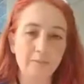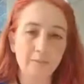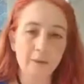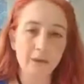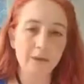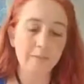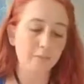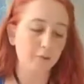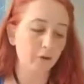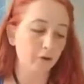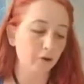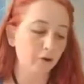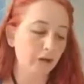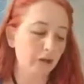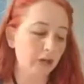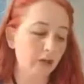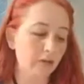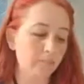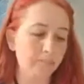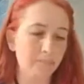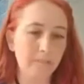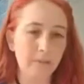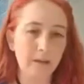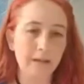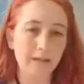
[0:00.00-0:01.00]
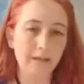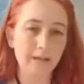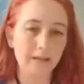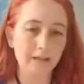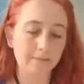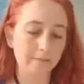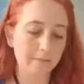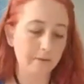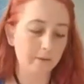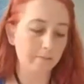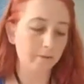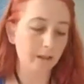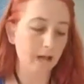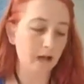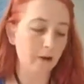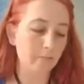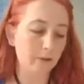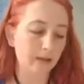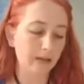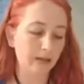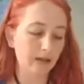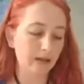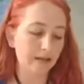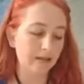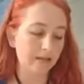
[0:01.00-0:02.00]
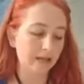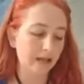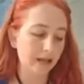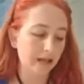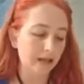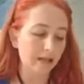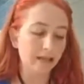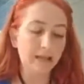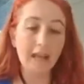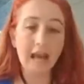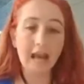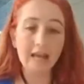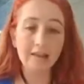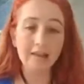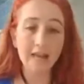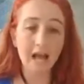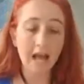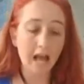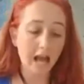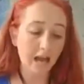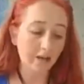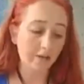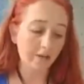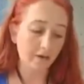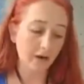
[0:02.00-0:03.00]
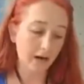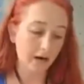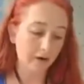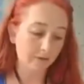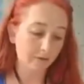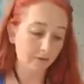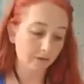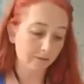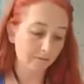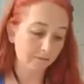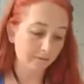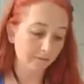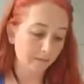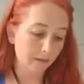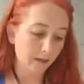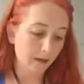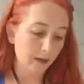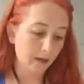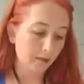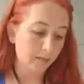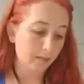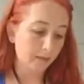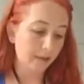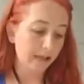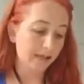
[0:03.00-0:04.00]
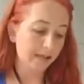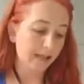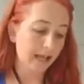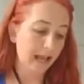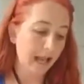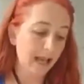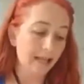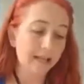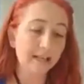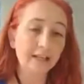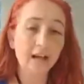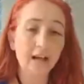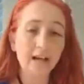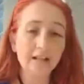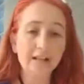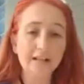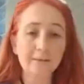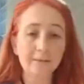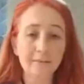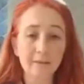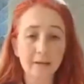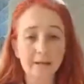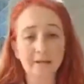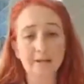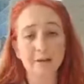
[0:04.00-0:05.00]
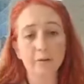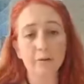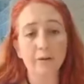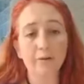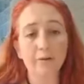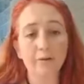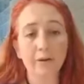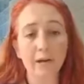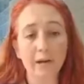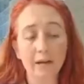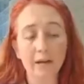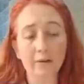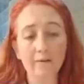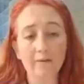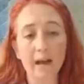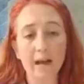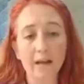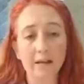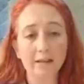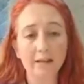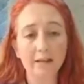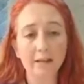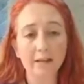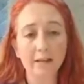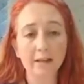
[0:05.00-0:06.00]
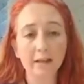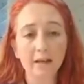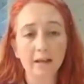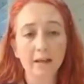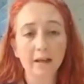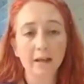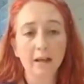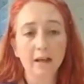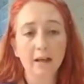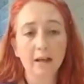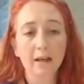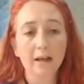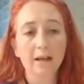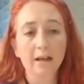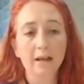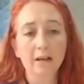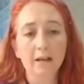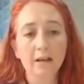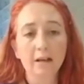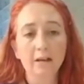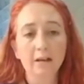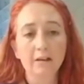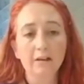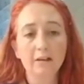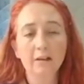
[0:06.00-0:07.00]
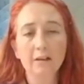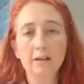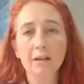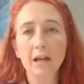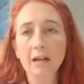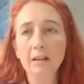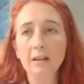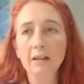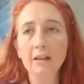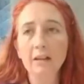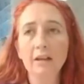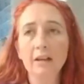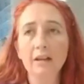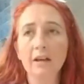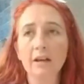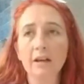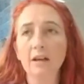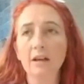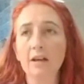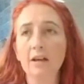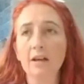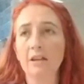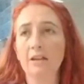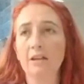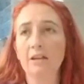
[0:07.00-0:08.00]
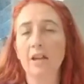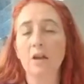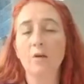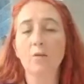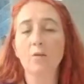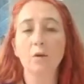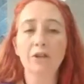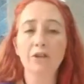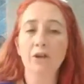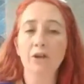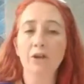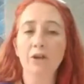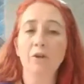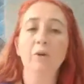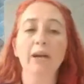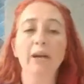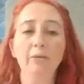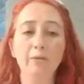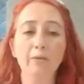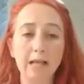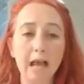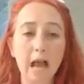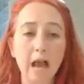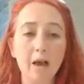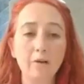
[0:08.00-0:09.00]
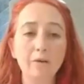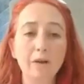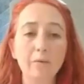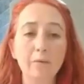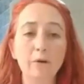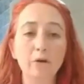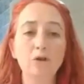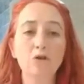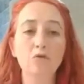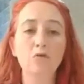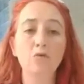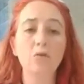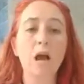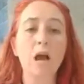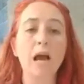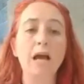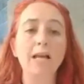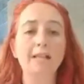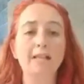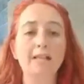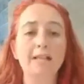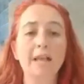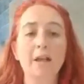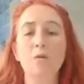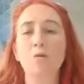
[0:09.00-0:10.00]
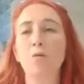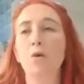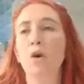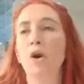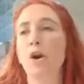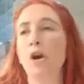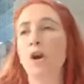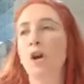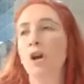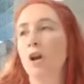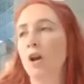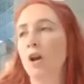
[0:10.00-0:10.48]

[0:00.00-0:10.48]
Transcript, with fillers: people. He picked these people out because they had the high ground, because they had guns, and because they were wearing vests. Nothing that they were doing, it was how they were dressed. They were